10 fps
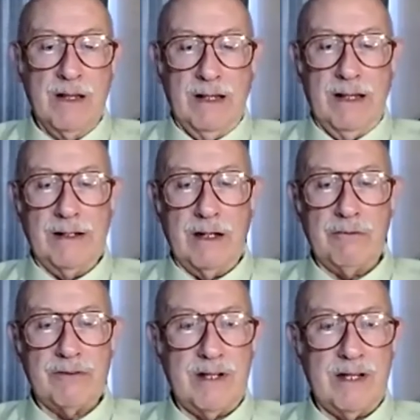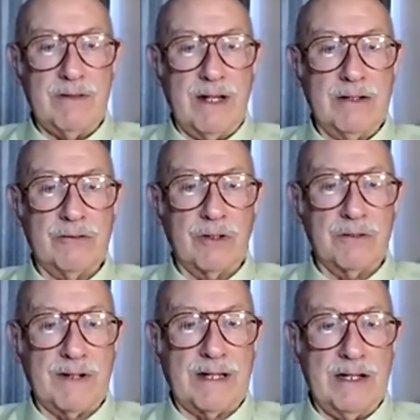and I received a
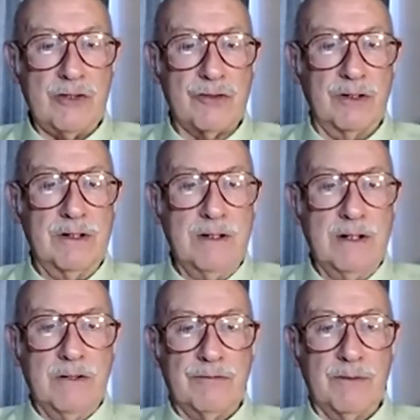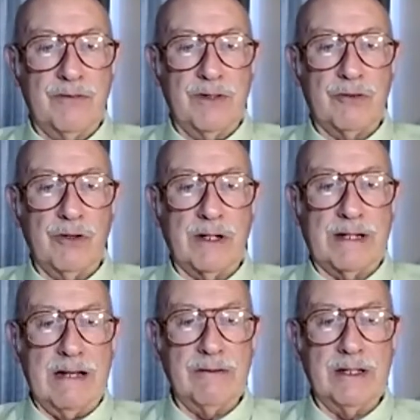certification from Ventura
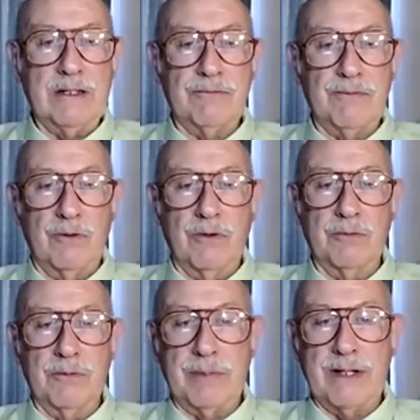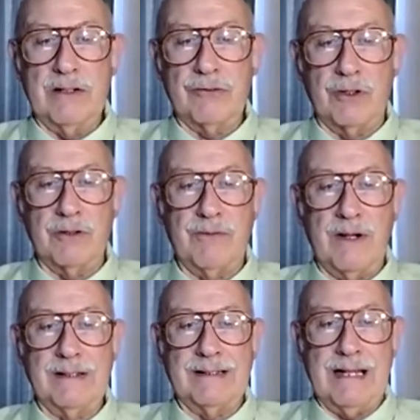County for being a
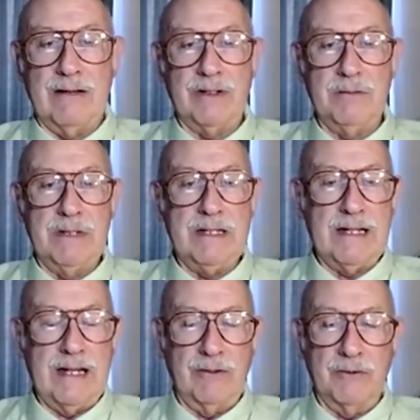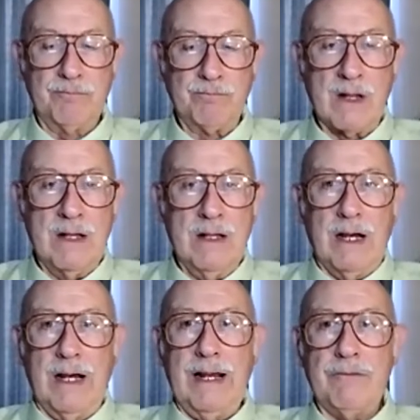certified county mediator.
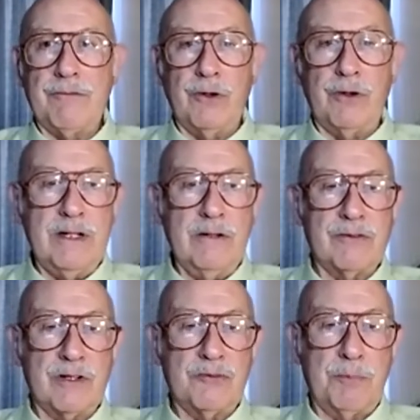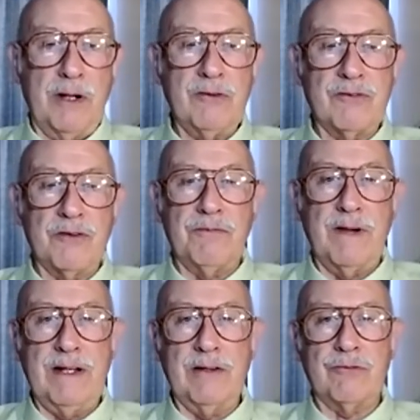I have 30 years experience as a
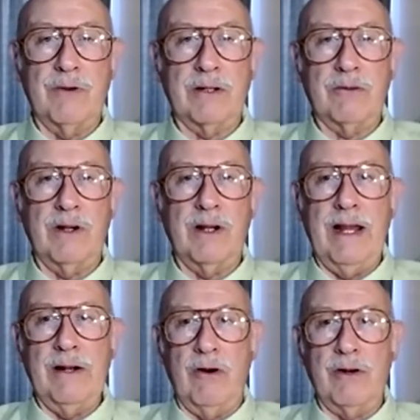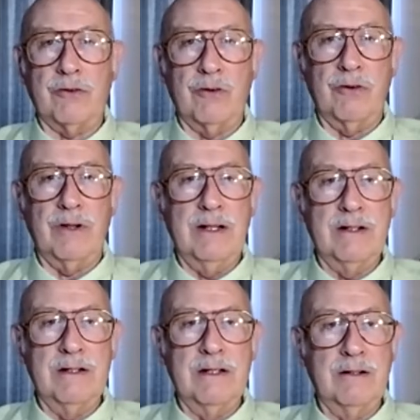finance director and auditor
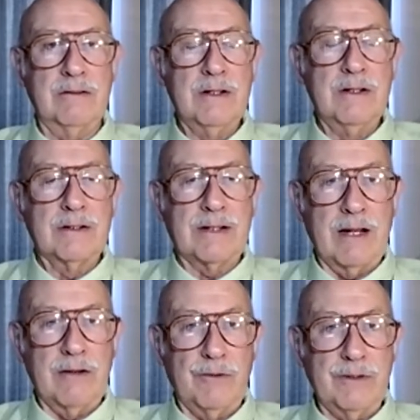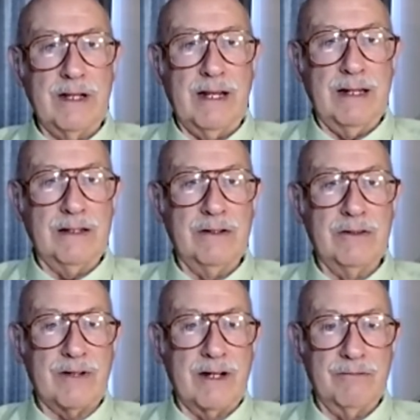in California and in the
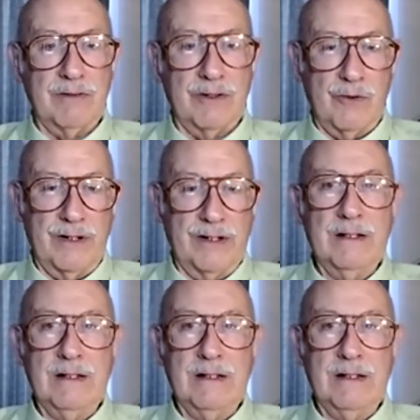state of Illinois.